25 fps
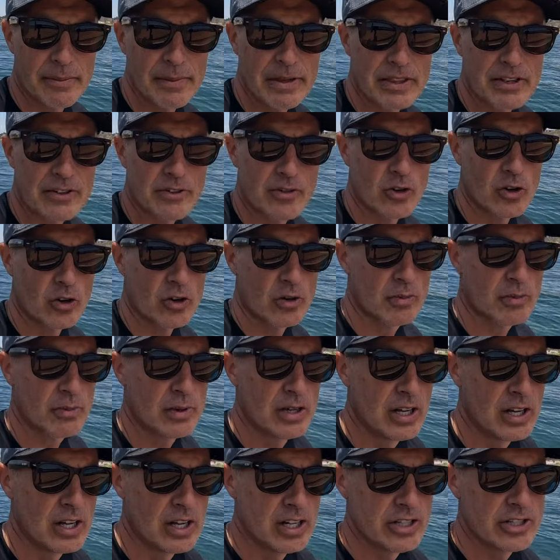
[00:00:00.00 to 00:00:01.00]
I mean, the
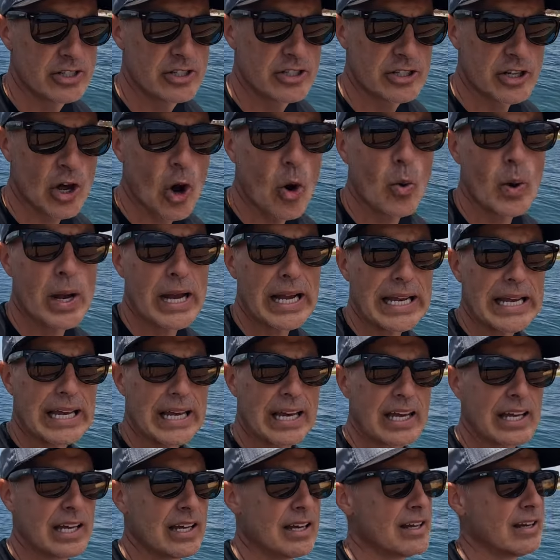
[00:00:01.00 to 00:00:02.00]
term Stoic
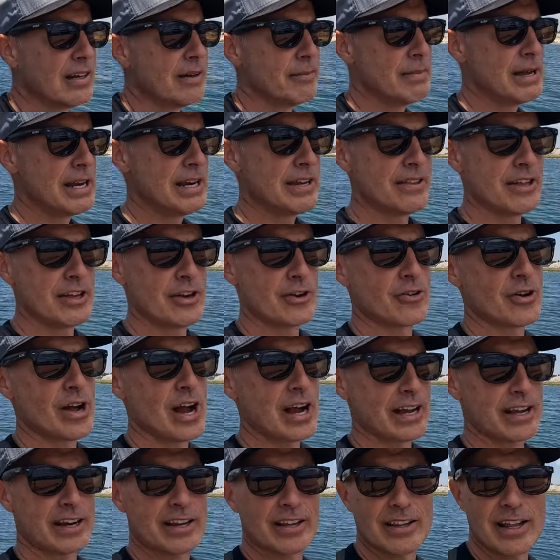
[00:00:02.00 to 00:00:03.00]
meaning that you're
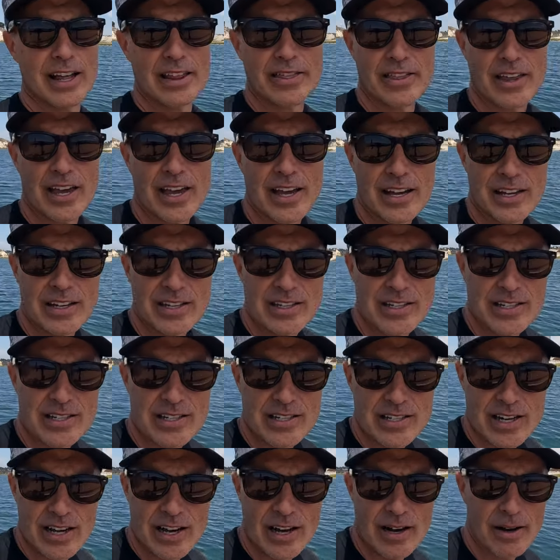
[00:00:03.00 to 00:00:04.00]
not going to let
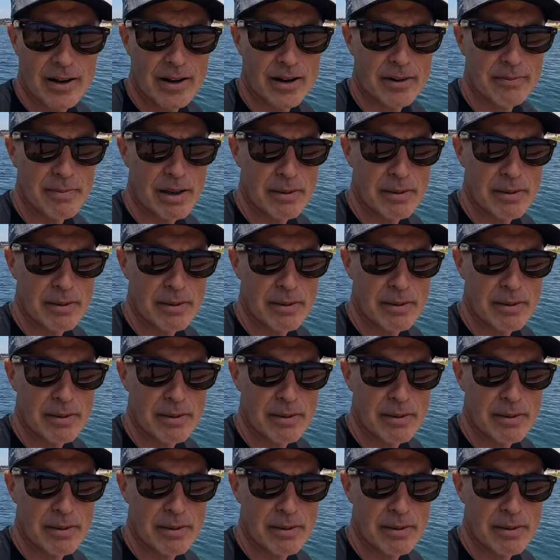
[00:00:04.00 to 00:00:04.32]
things uh,